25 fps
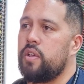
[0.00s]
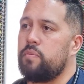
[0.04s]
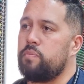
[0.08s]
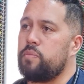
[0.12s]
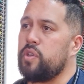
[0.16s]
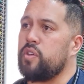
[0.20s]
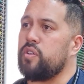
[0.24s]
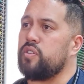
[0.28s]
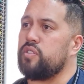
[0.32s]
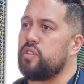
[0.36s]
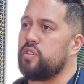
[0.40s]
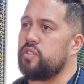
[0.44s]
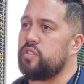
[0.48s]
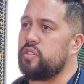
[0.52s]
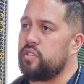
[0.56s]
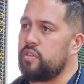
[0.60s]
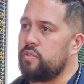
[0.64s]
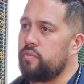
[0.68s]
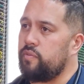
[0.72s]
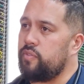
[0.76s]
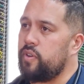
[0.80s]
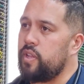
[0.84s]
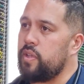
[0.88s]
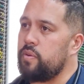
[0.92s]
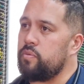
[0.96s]
because it's an
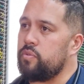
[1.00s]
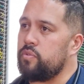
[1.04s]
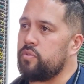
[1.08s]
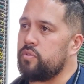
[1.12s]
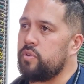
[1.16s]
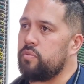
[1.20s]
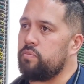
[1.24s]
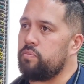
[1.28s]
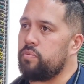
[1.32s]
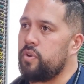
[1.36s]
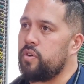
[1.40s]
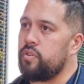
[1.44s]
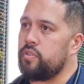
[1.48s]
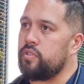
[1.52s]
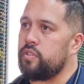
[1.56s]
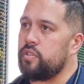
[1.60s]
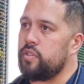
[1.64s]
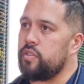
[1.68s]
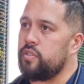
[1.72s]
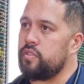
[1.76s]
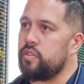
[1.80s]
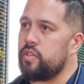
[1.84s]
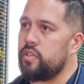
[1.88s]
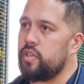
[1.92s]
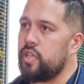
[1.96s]
inflammatory
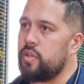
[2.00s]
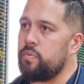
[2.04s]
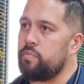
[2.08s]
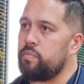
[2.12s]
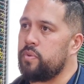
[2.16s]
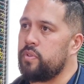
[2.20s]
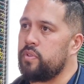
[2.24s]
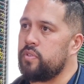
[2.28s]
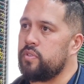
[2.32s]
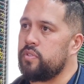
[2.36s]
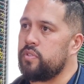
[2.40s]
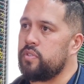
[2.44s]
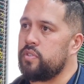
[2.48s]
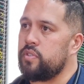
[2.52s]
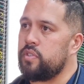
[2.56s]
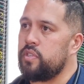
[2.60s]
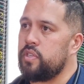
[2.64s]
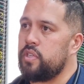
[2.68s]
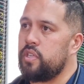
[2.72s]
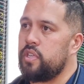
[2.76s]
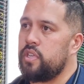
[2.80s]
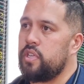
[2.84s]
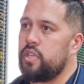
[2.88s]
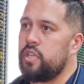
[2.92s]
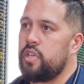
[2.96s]
process that happens,